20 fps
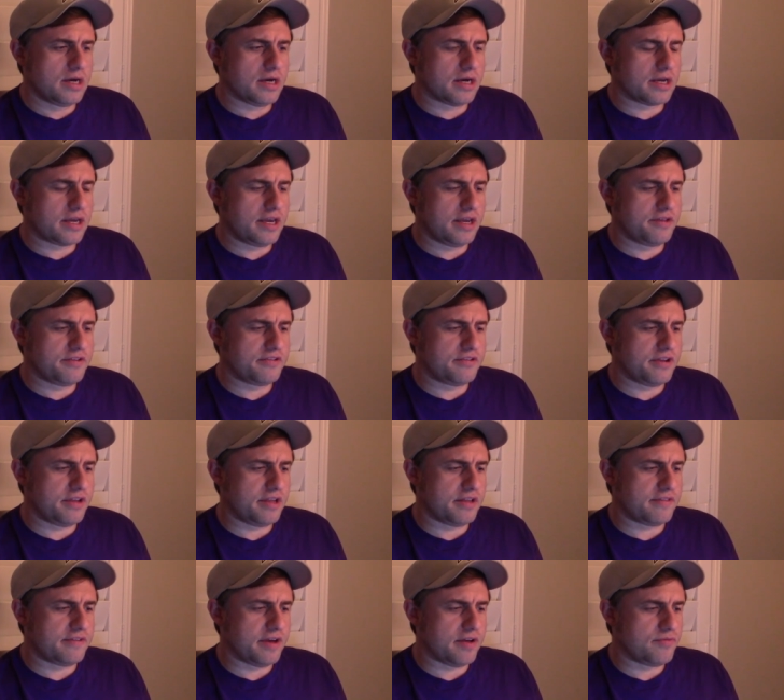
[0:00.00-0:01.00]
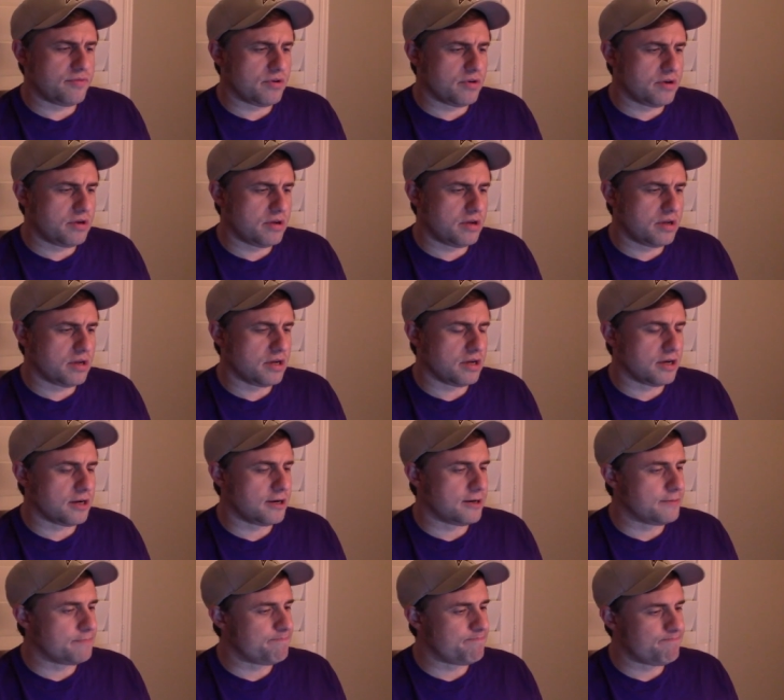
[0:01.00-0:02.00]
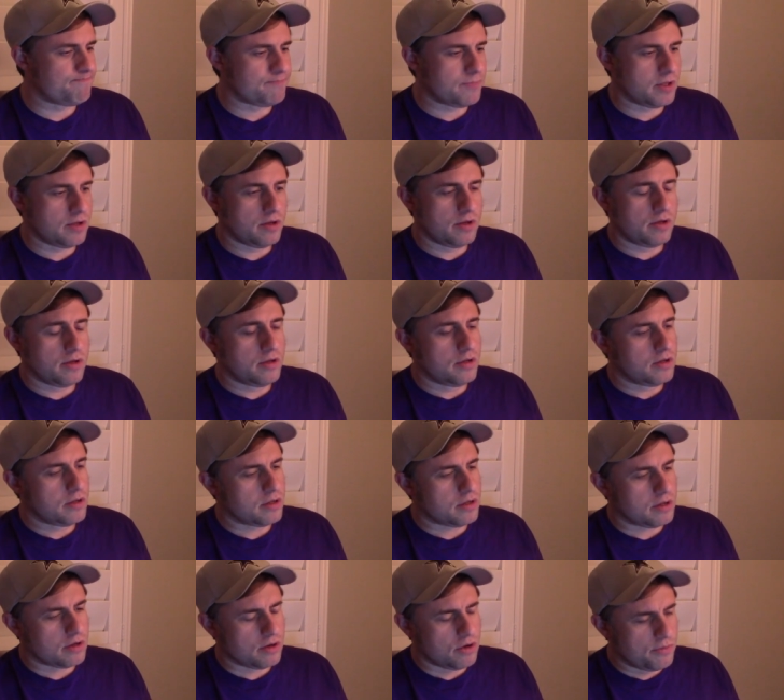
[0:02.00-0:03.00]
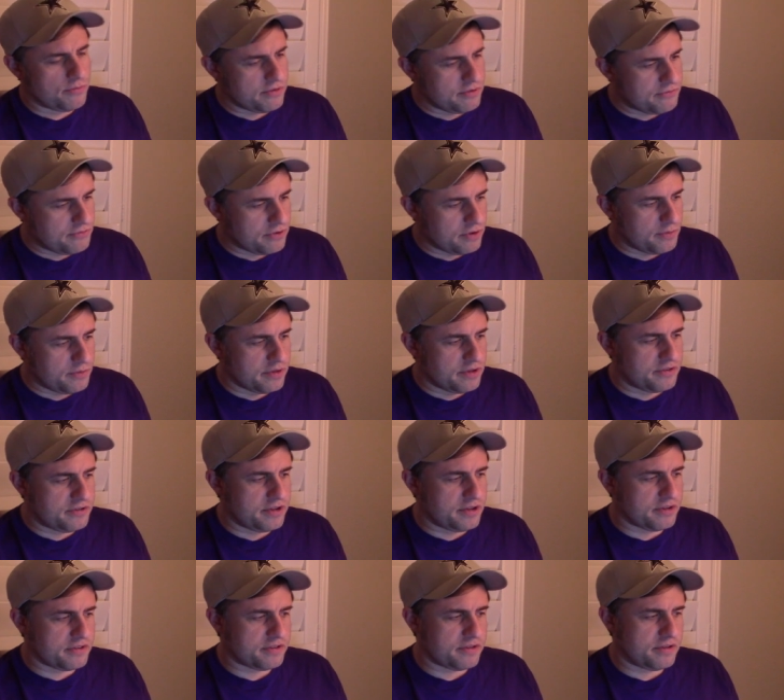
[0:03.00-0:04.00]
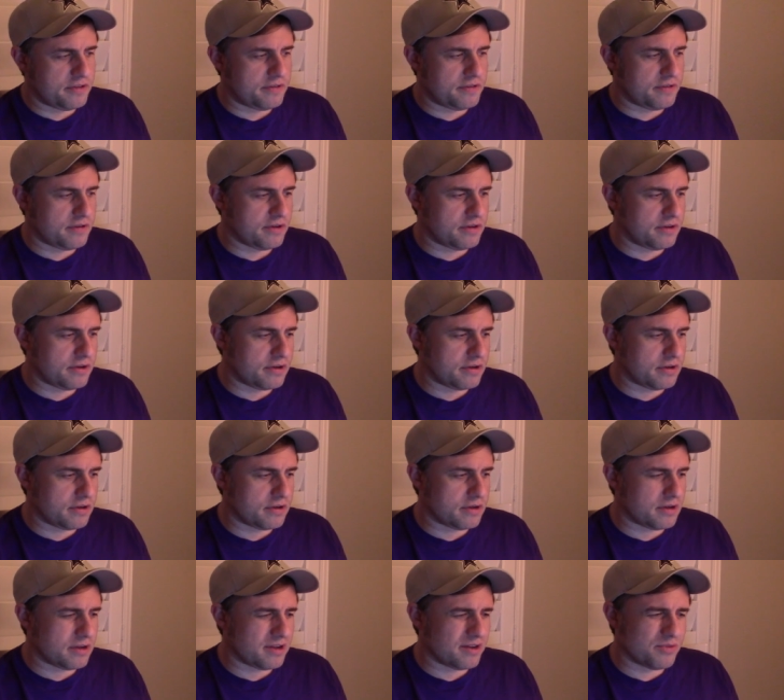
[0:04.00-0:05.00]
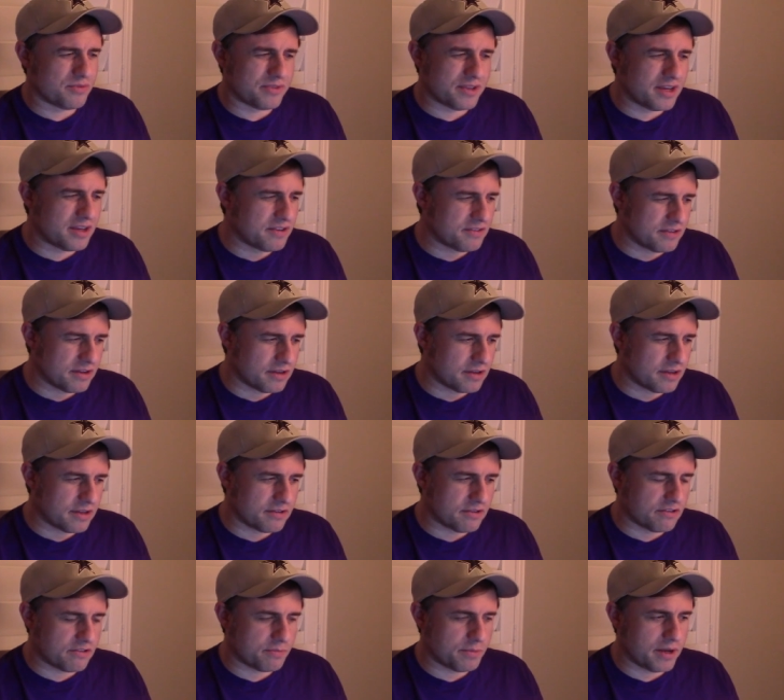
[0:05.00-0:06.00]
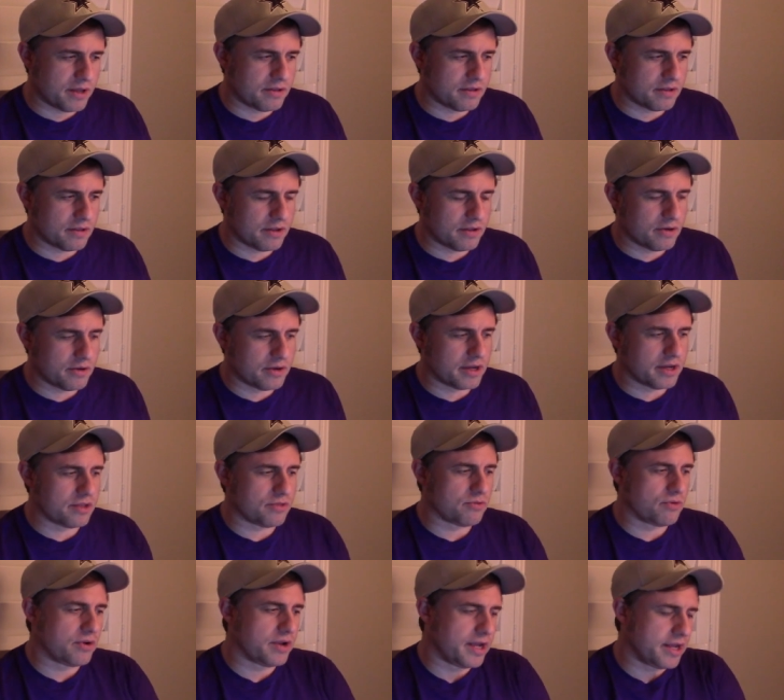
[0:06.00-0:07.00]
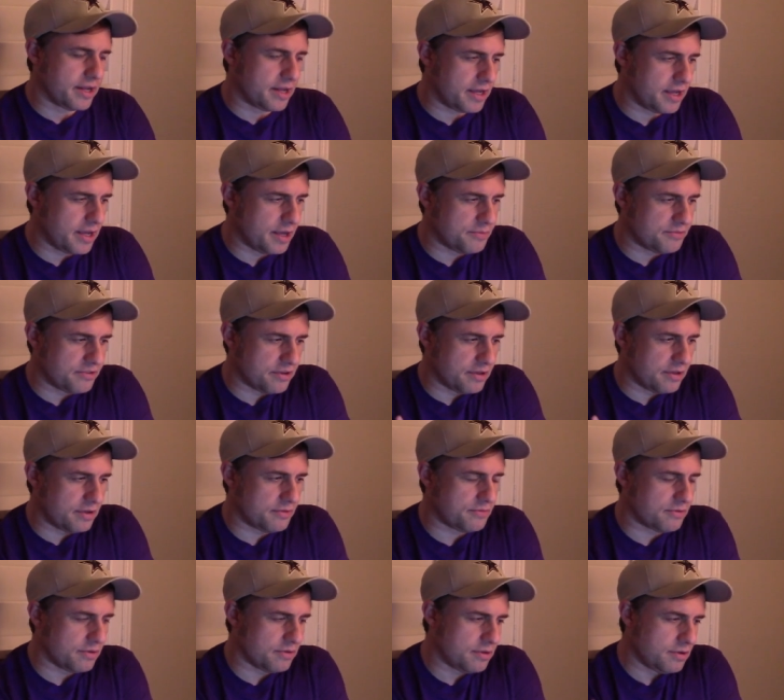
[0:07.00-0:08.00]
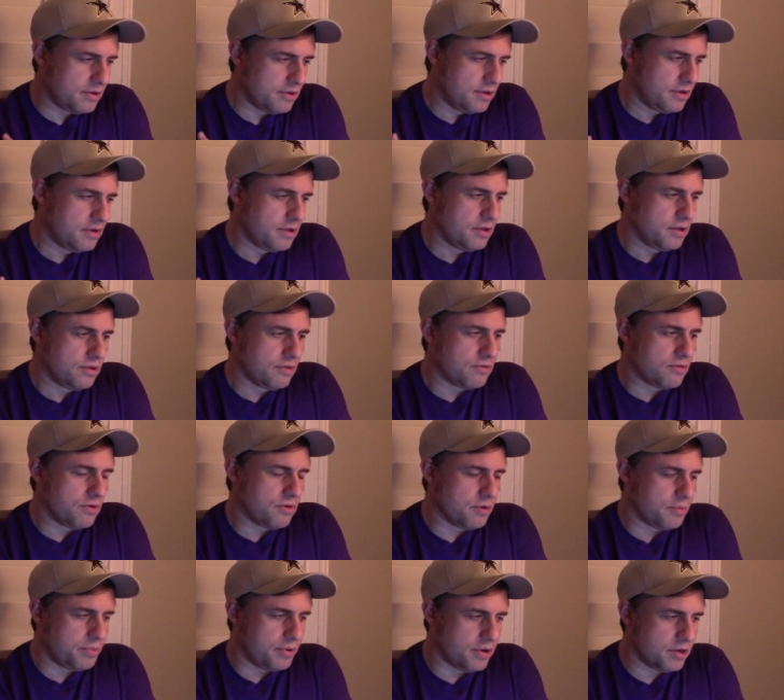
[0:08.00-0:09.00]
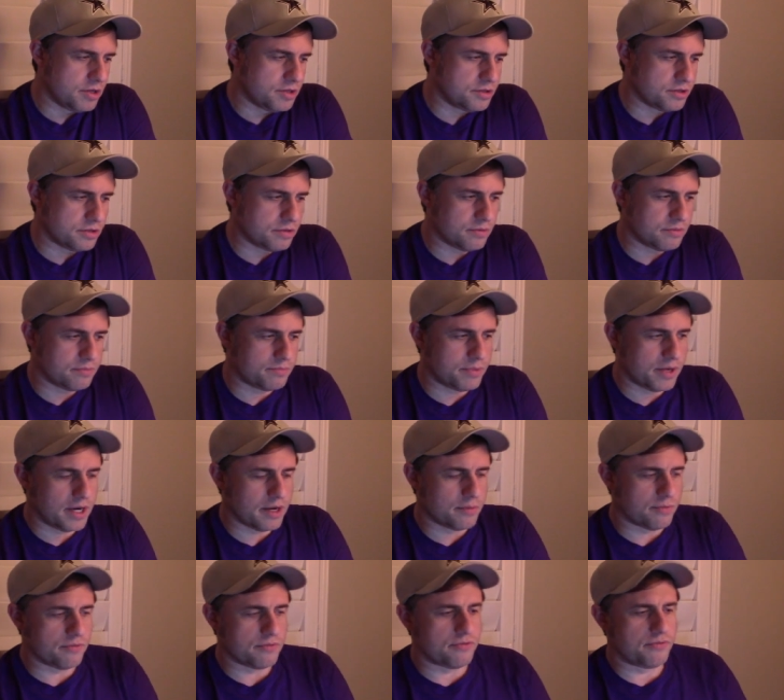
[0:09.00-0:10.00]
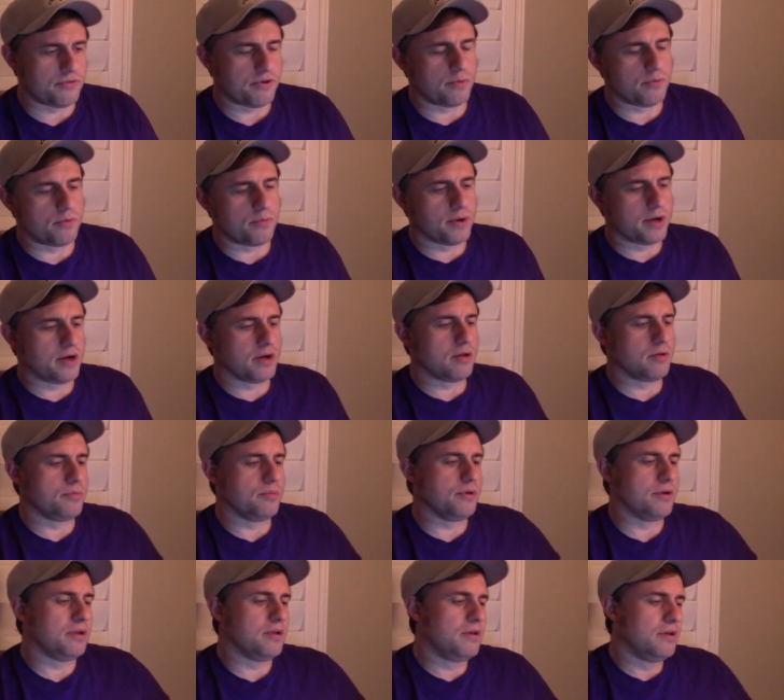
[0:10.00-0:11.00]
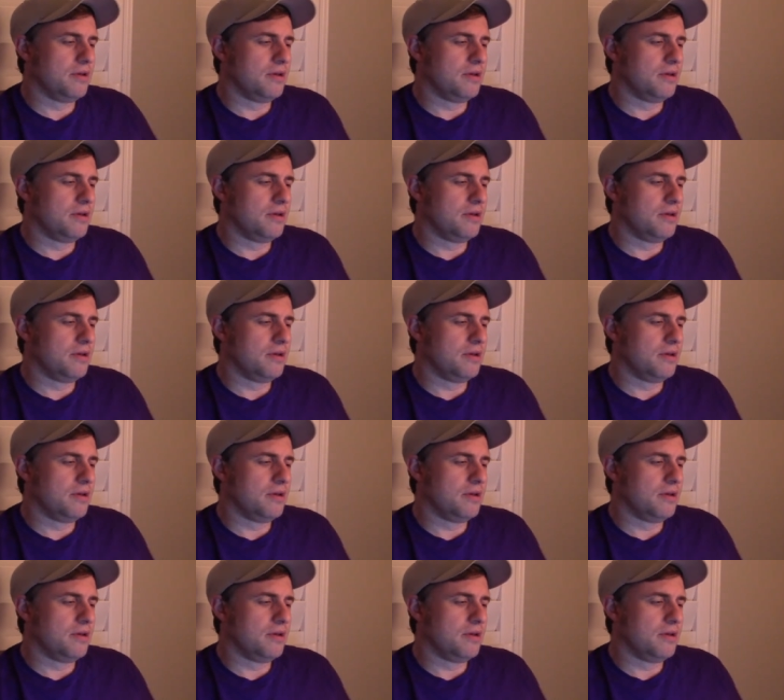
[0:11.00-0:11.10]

Kansas City at Denver. Hopefully Philip Lindsay doesn't... I don't think he's going to get suspended. I know he got thrown out of the game Sunday for throwing a punch in the bottom of a fumble pile, but